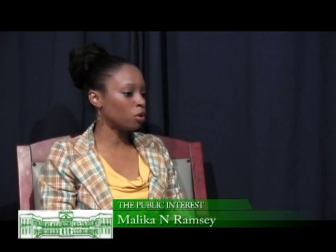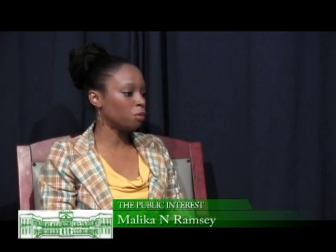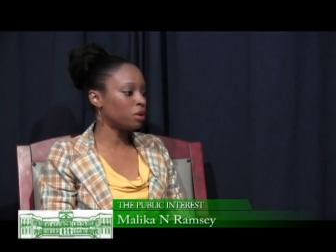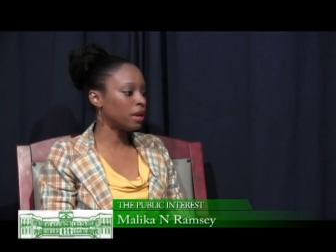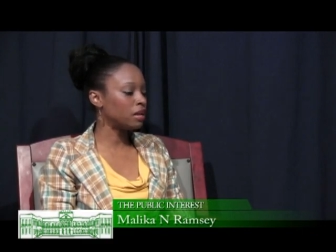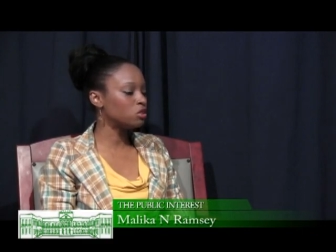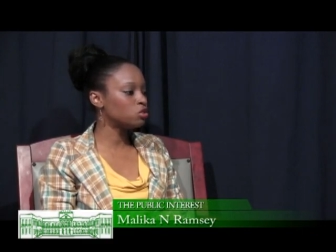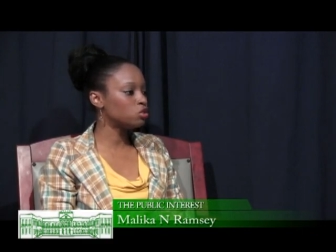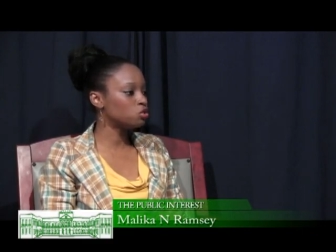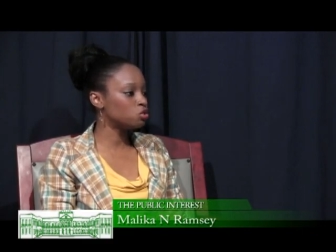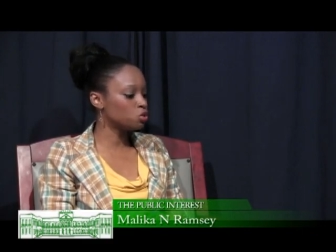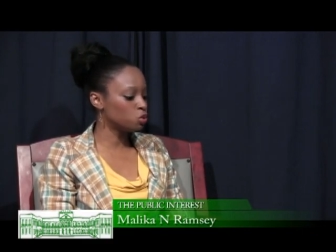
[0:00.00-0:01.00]
or plan
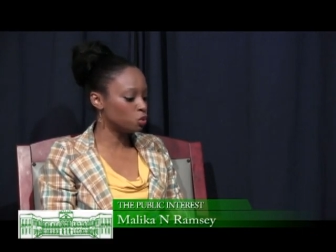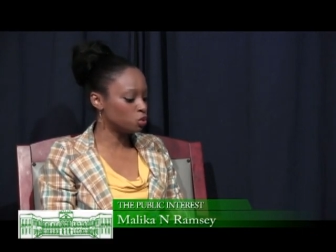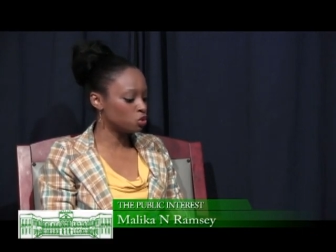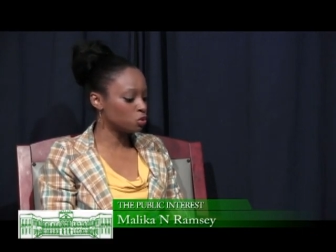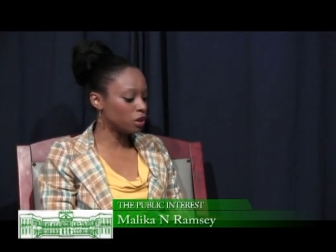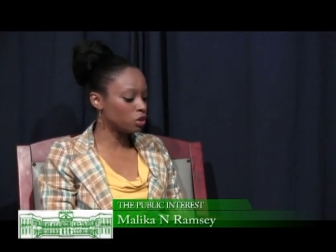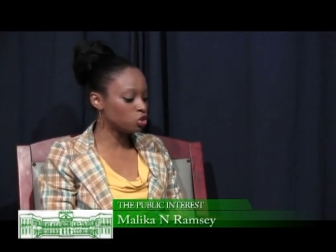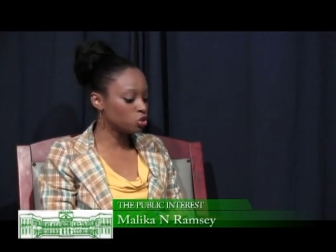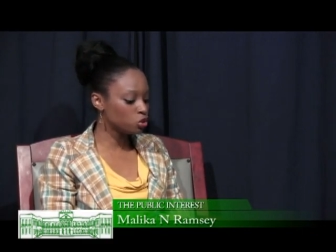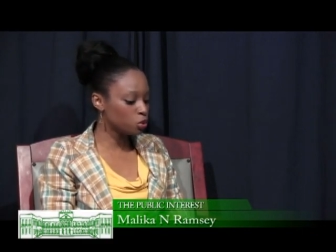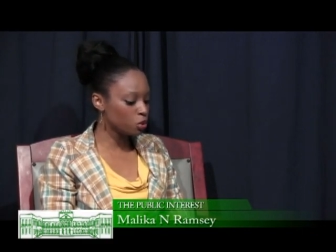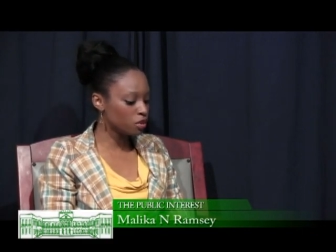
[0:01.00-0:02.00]
to do to
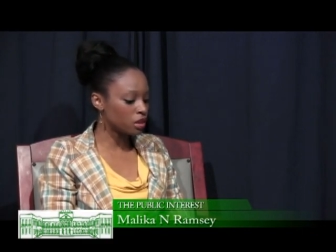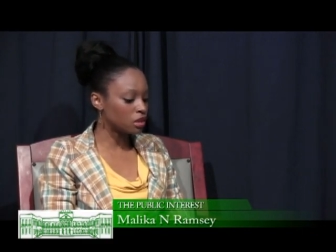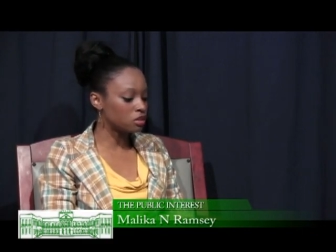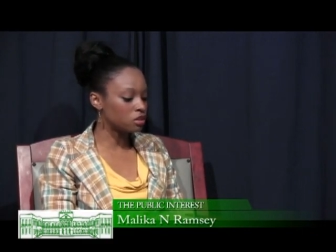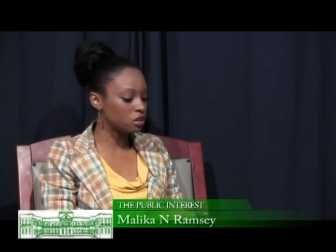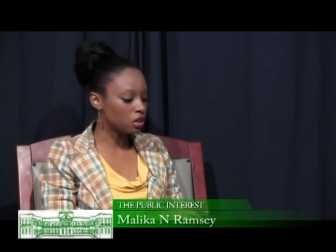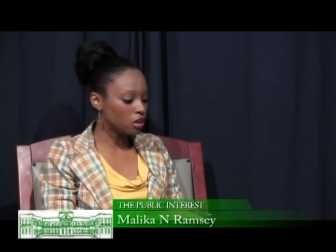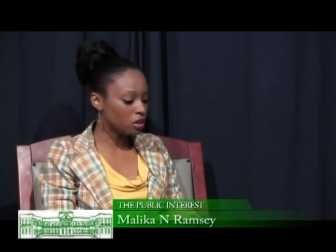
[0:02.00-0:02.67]
ensure that